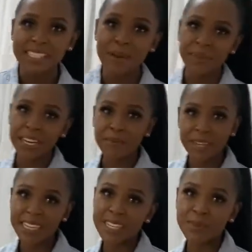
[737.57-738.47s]
I'm in a
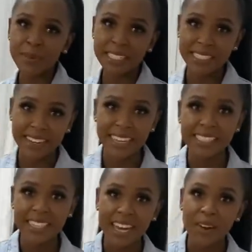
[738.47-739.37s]
better space right
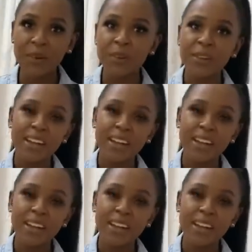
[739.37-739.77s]
now.